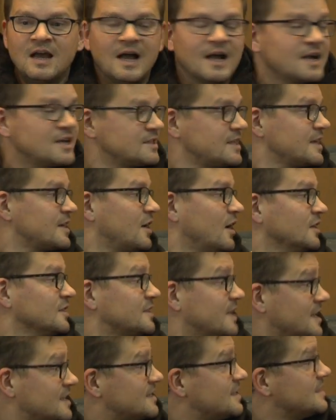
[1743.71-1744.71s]
And because they
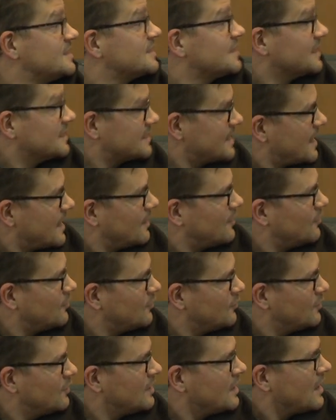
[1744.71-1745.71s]
can't test these things
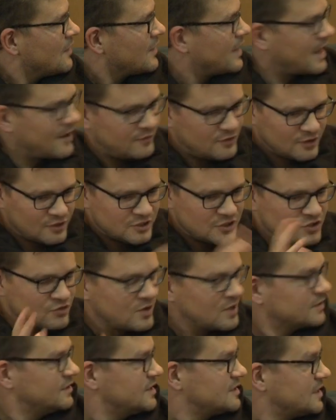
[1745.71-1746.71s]
out, they have to
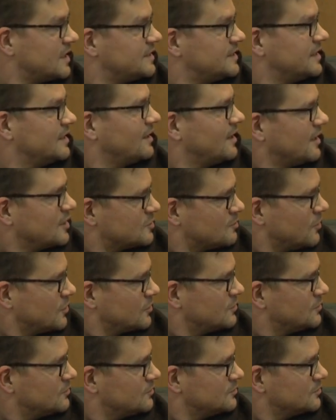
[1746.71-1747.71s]
construct these idealized
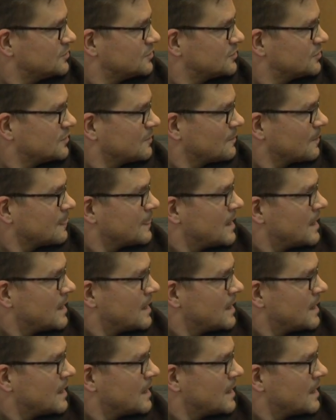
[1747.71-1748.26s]
models.